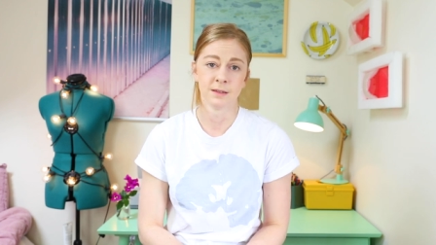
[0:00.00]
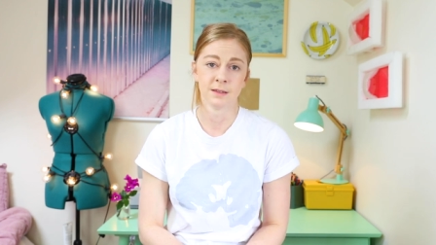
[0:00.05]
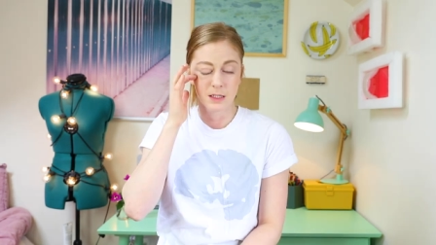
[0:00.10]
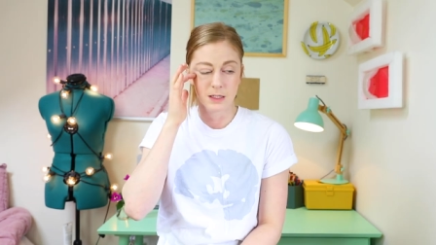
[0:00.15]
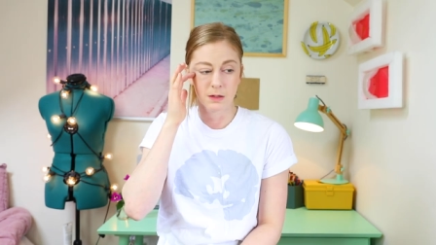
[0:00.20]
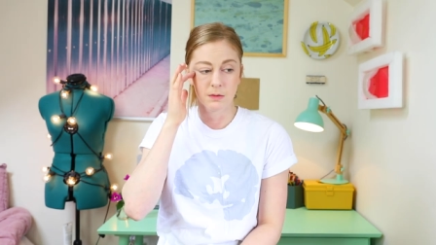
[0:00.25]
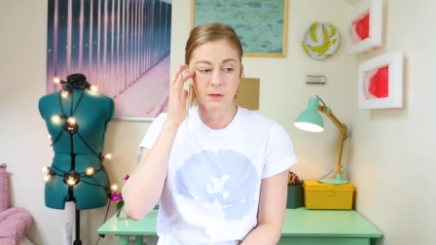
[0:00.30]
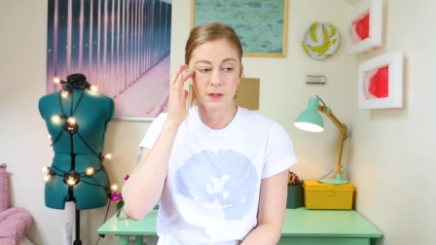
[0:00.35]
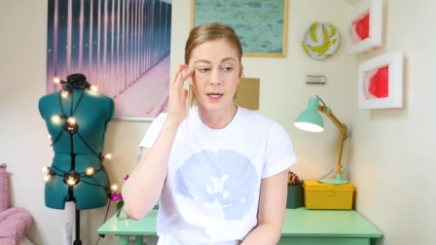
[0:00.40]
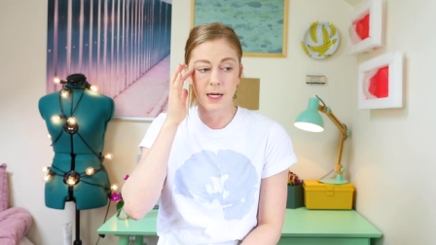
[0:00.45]

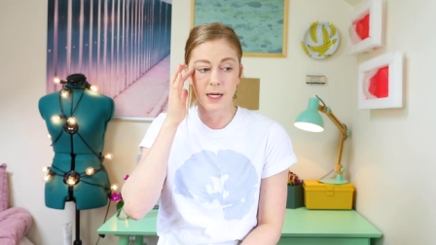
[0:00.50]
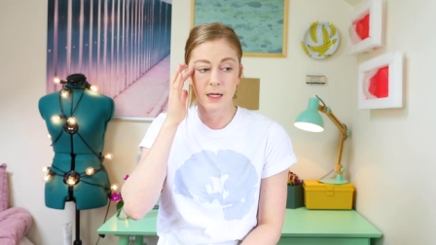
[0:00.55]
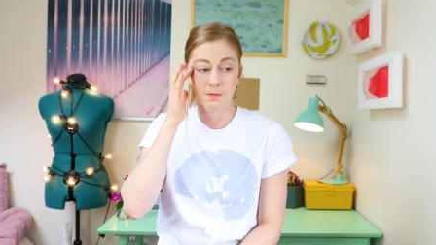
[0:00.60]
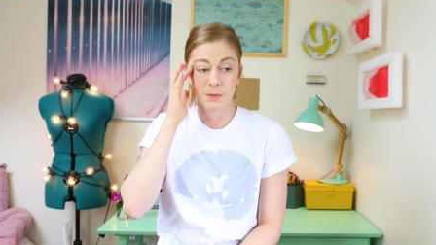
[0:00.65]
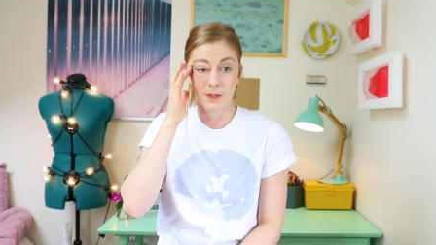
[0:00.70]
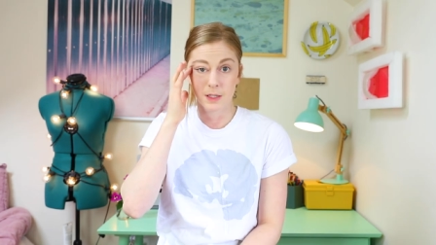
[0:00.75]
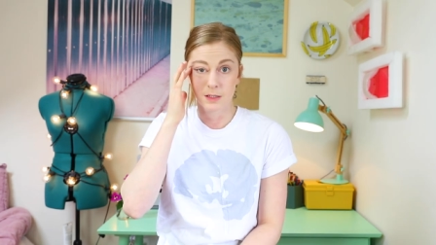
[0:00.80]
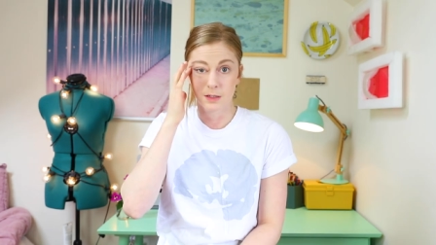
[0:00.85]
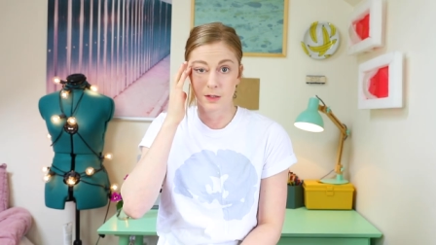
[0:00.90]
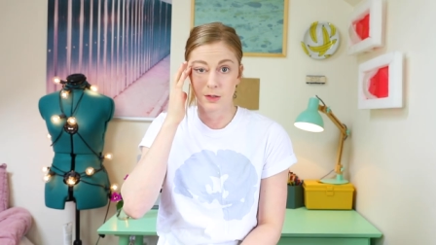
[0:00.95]
So when I had
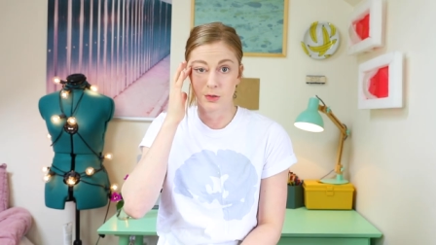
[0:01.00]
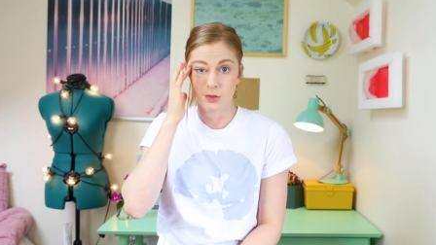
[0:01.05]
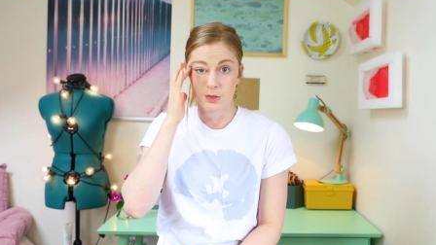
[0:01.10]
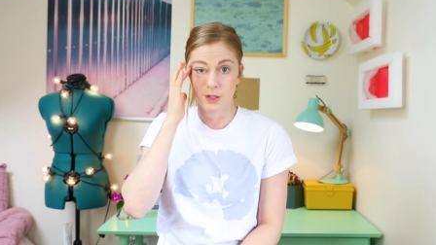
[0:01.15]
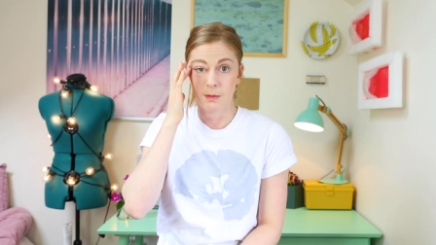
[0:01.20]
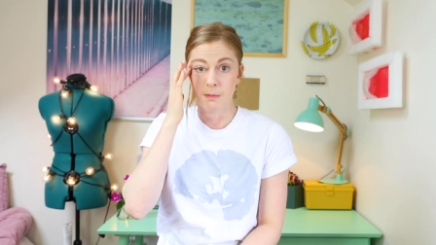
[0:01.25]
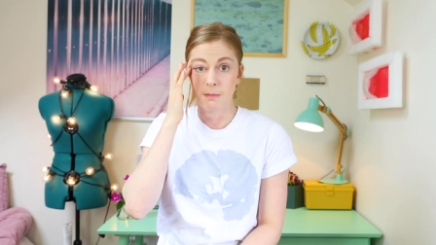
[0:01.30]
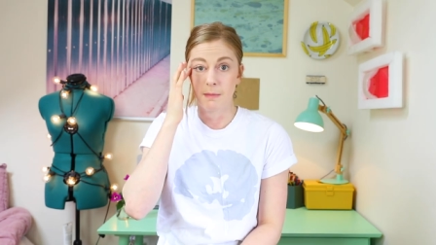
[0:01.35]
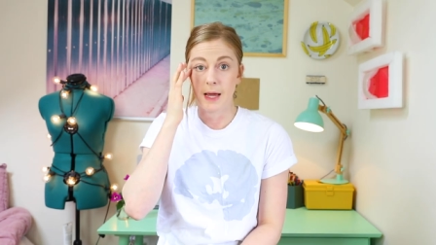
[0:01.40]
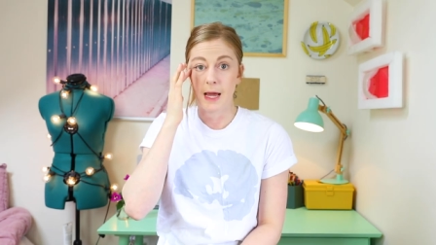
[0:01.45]
brain
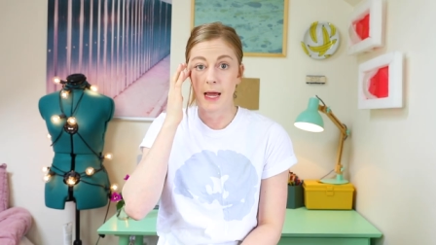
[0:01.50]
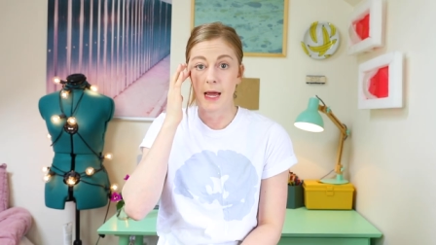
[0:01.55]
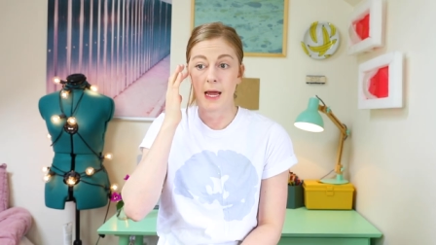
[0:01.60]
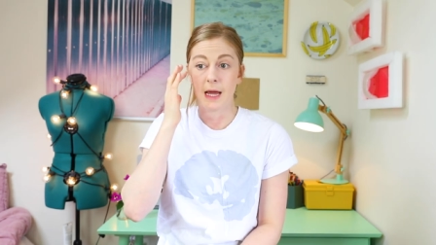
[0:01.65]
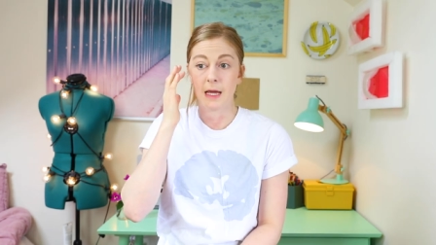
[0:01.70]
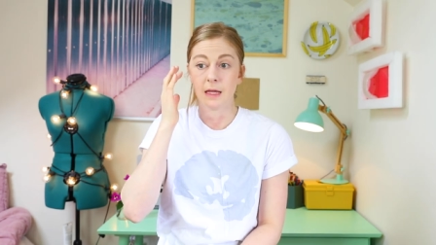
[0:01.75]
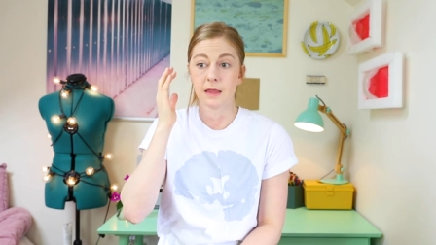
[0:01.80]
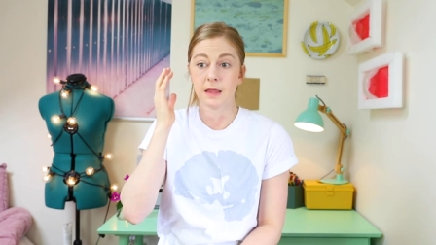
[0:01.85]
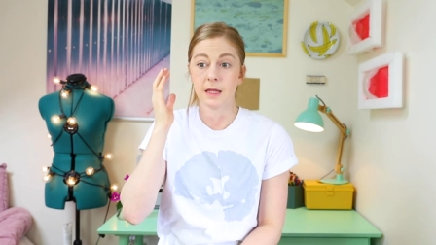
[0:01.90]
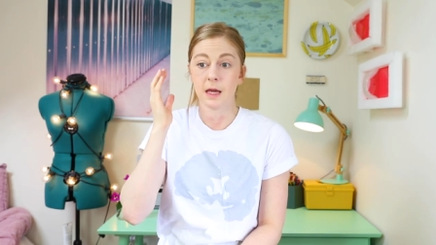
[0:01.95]
surgery in
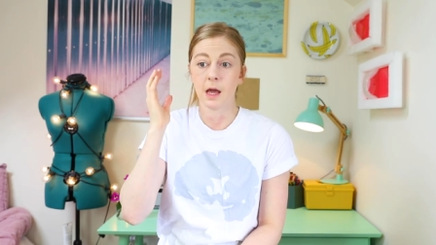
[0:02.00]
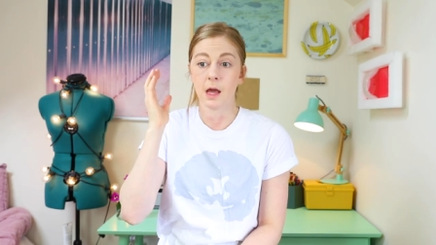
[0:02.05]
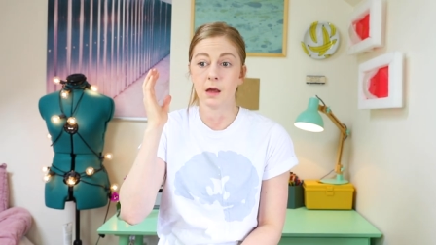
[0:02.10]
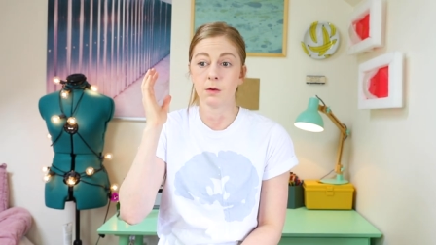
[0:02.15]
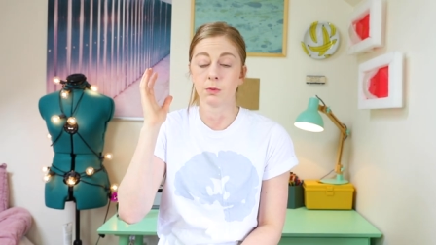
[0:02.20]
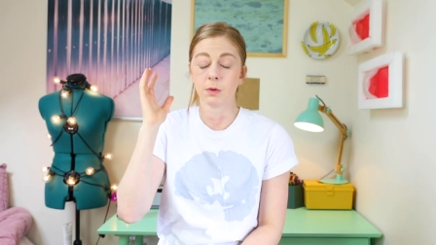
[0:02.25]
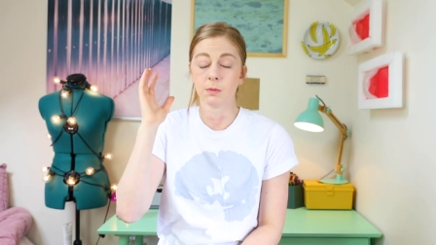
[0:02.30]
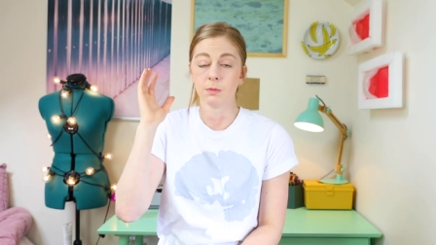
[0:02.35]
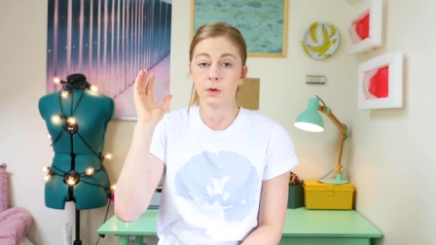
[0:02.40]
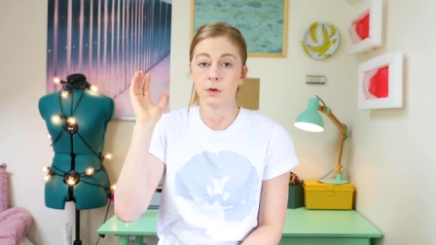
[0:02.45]
May,
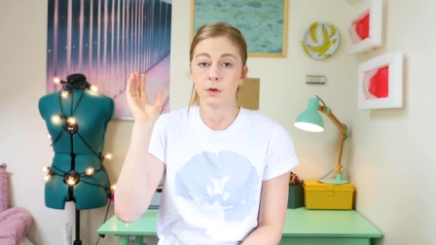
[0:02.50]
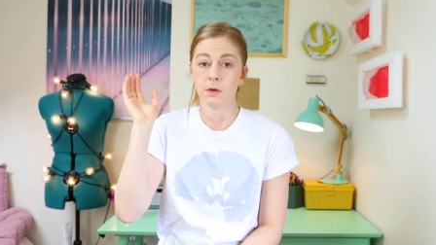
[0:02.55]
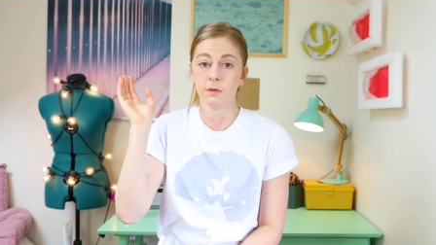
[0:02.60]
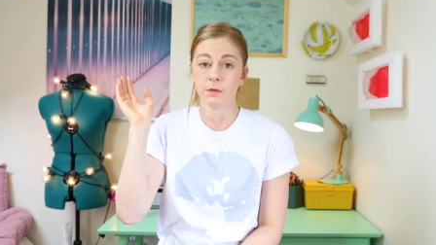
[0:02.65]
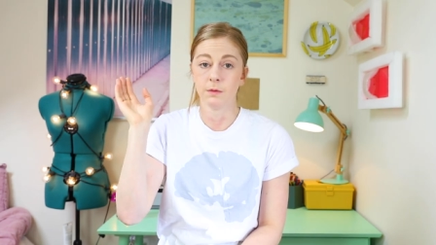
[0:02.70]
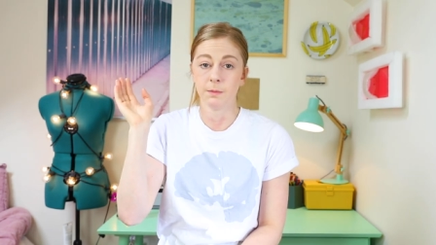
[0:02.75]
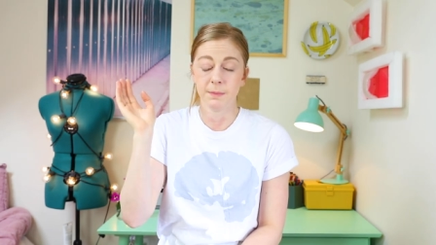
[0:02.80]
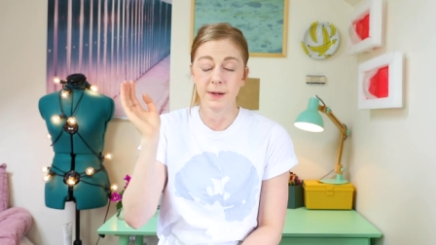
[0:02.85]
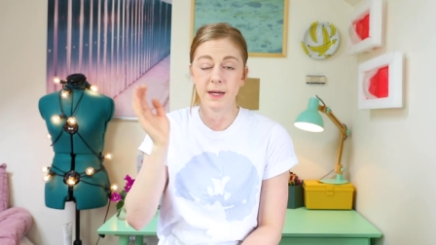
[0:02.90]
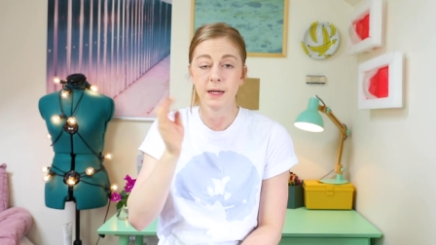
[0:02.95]
they
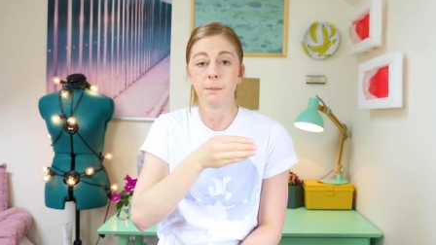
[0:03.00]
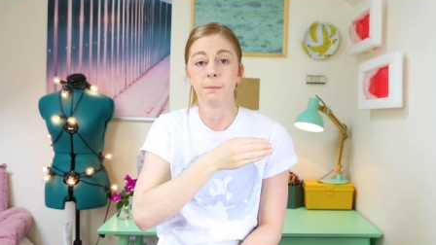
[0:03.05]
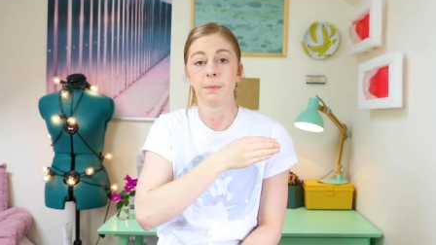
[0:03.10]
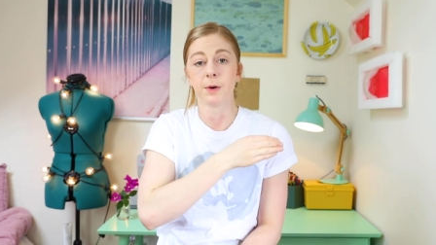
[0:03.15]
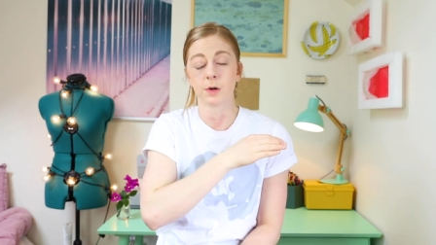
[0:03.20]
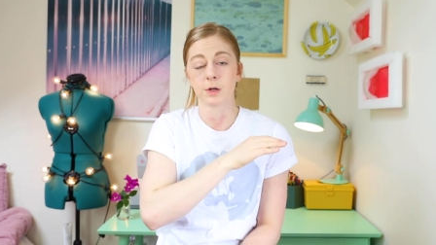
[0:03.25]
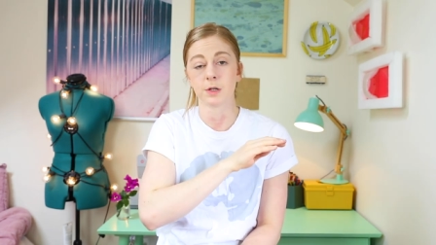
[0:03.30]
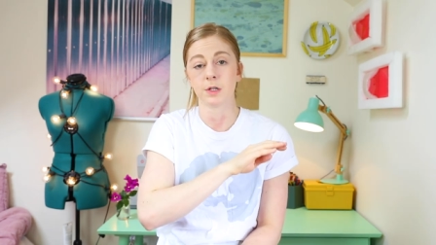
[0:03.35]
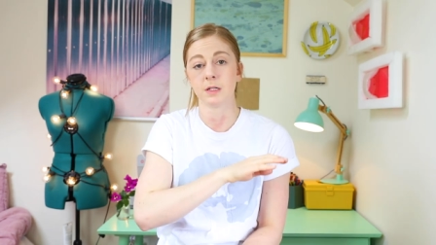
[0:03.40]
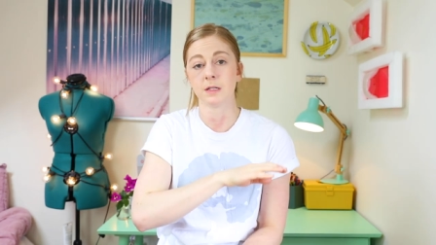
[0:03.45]
removed big
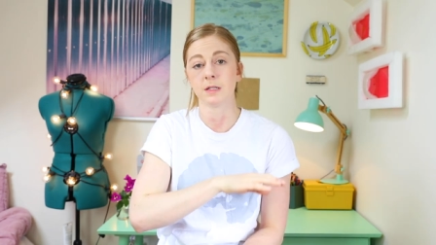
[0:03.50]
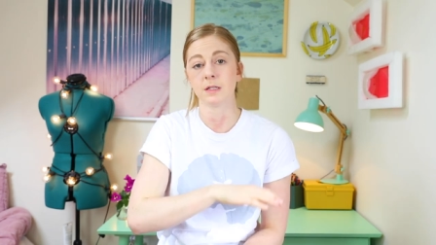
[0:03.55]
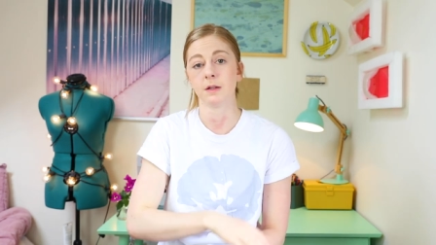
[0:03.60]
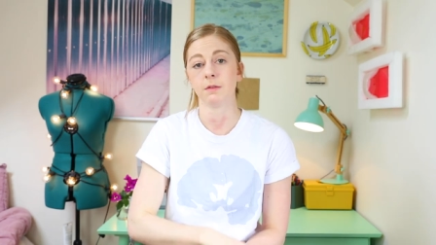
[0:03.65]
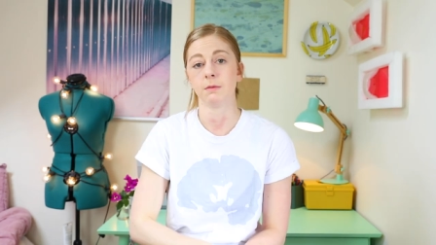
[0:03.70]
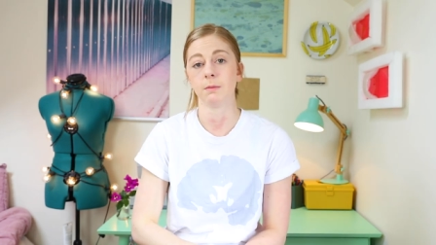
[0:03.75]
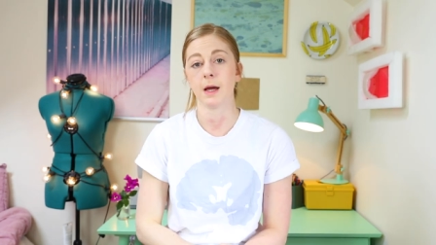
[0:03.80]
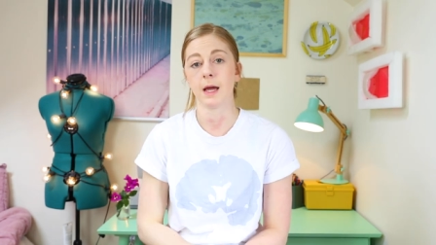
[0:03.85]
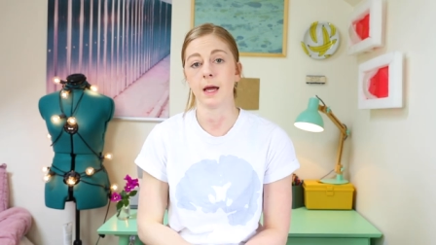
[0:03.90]
portions of